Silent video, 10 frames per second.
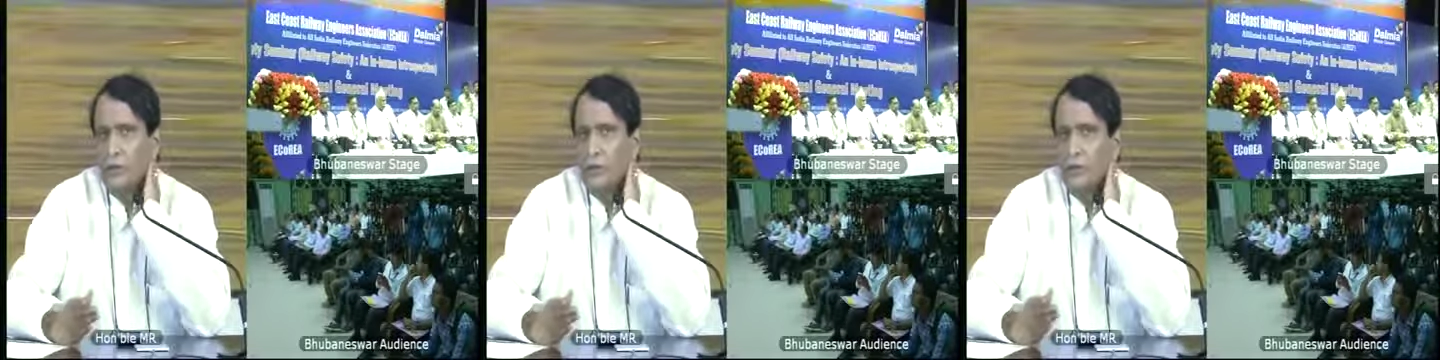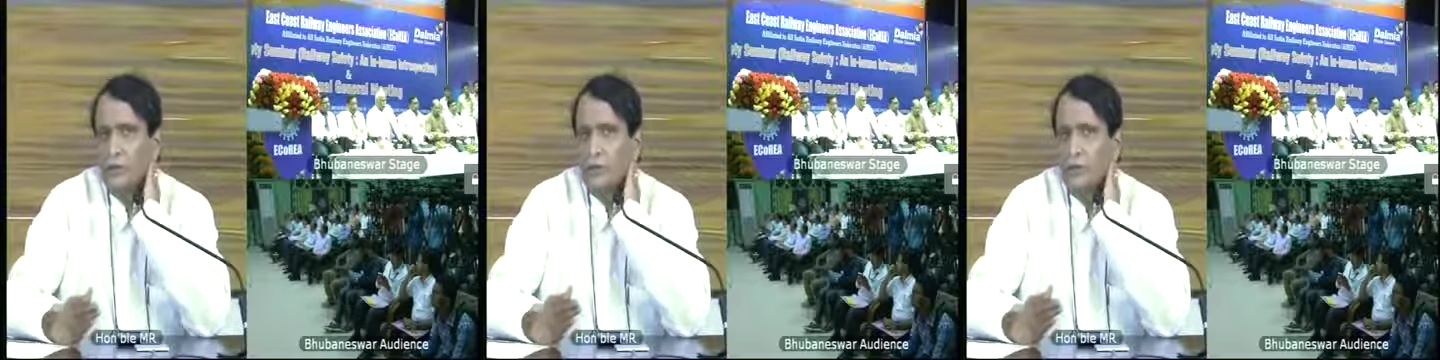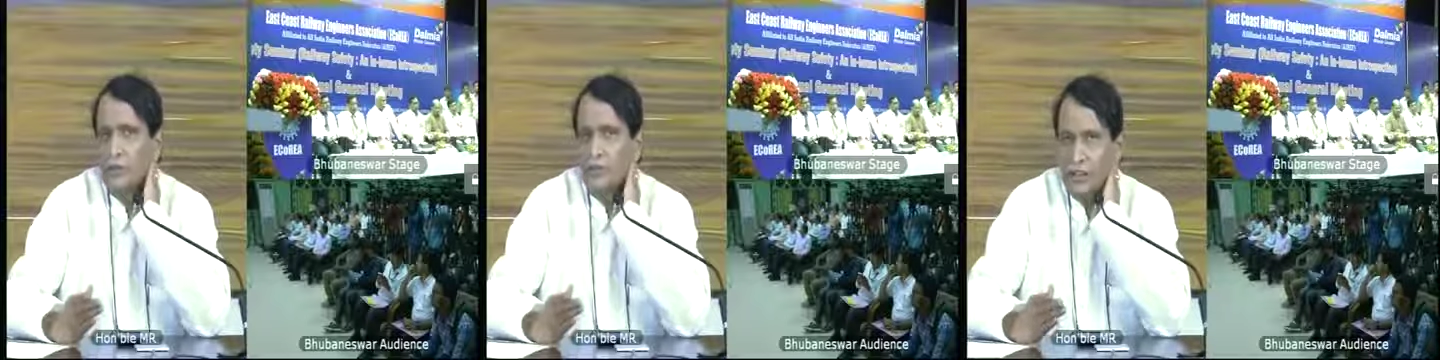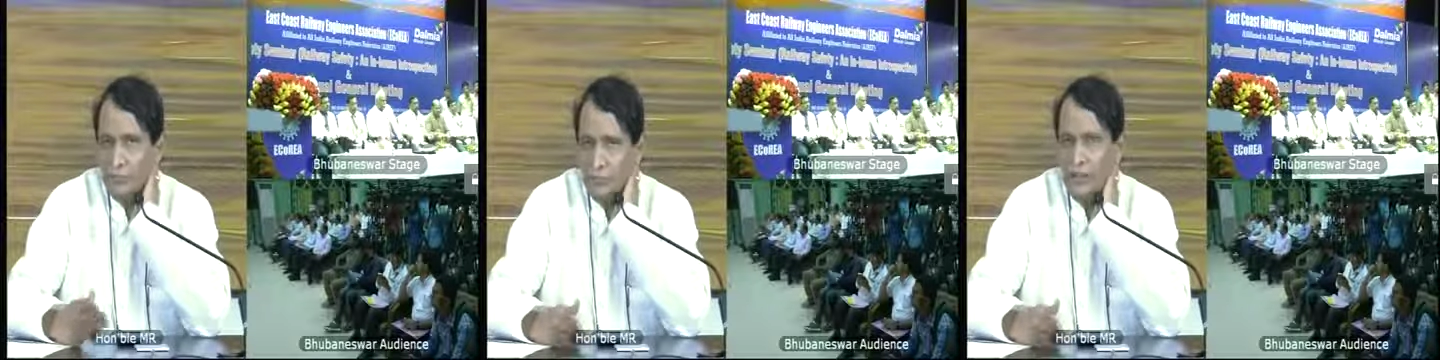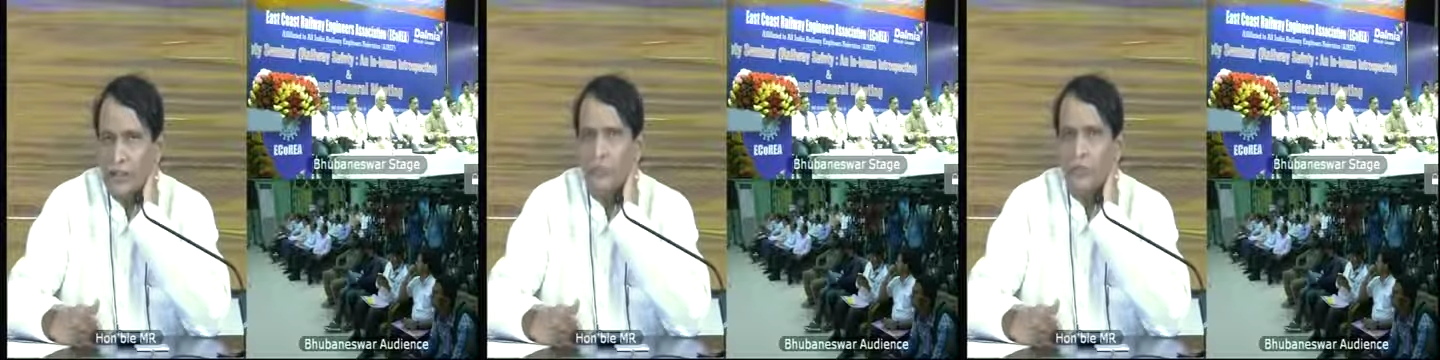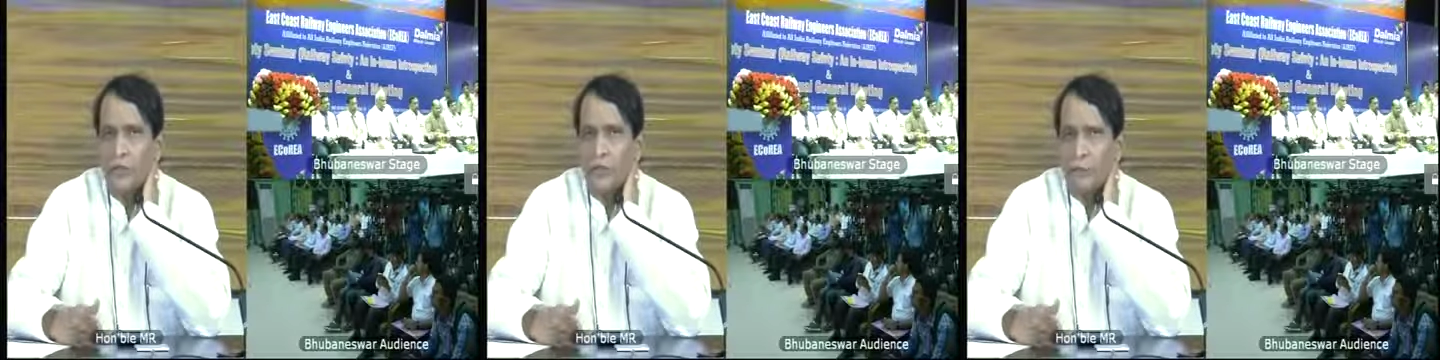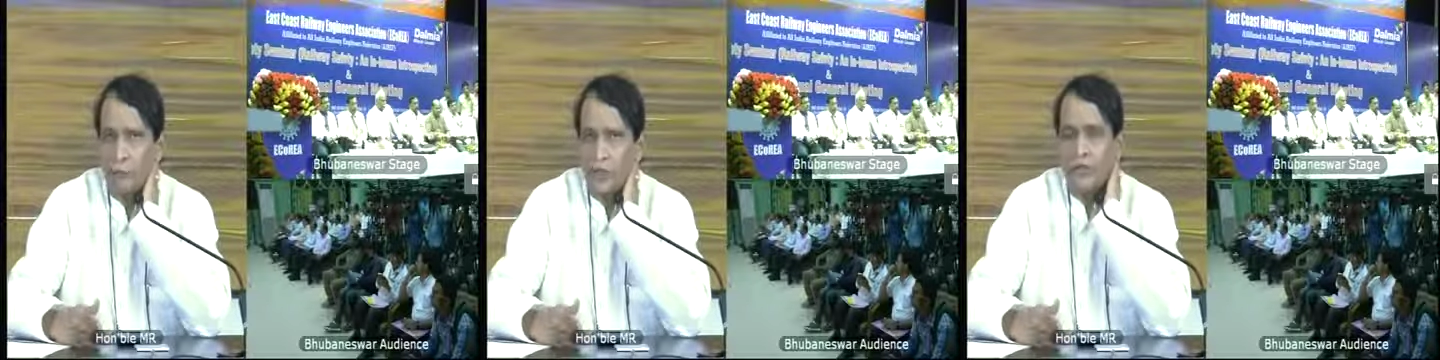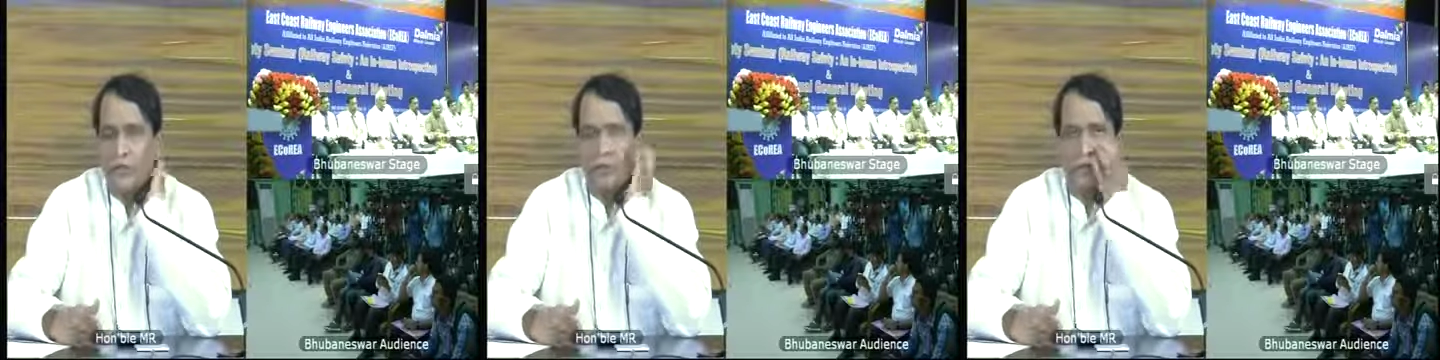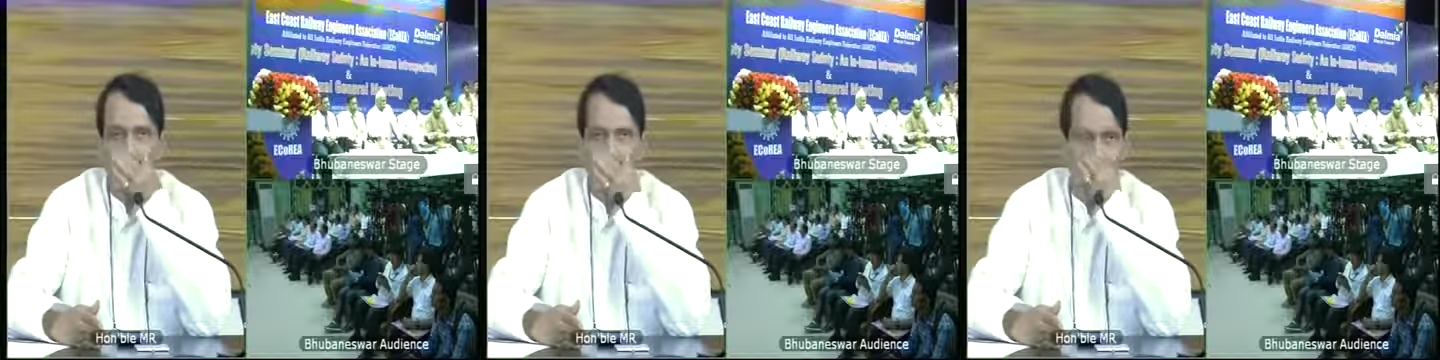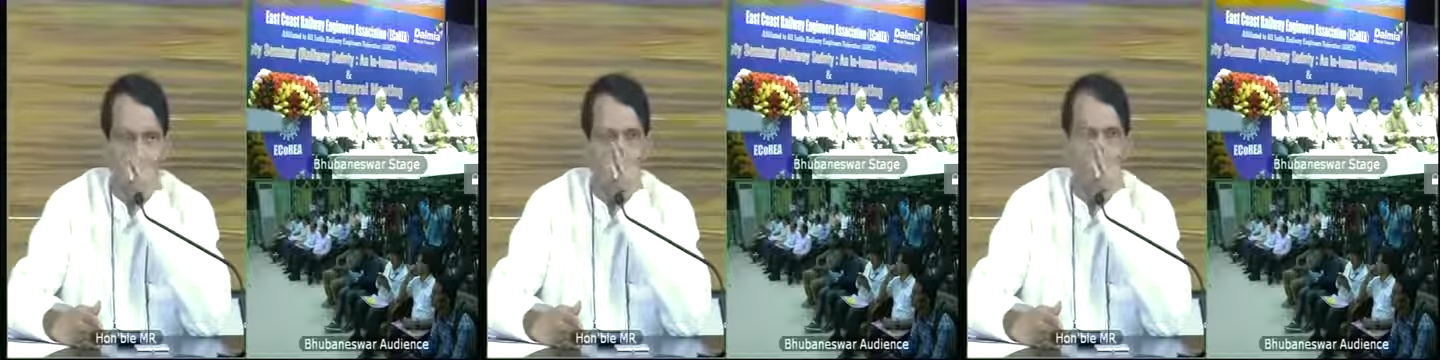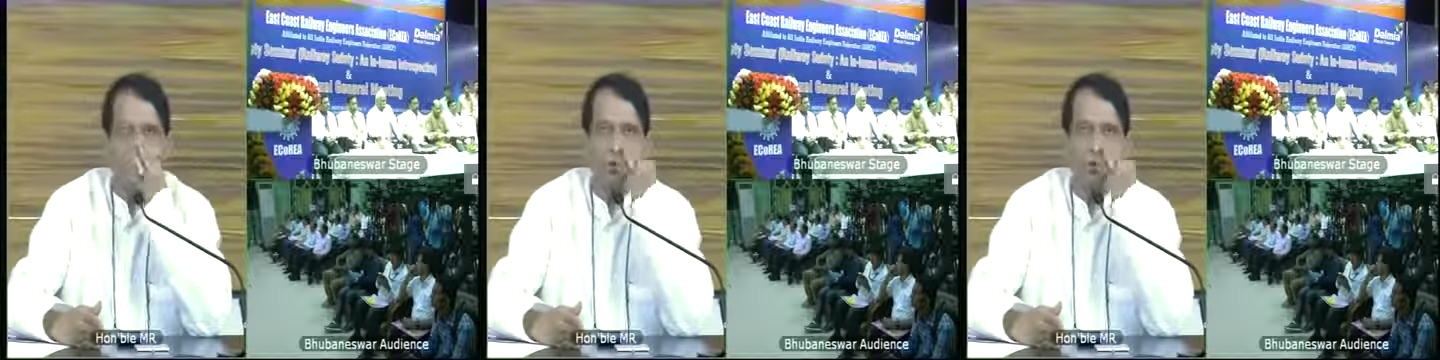safety compliant, but also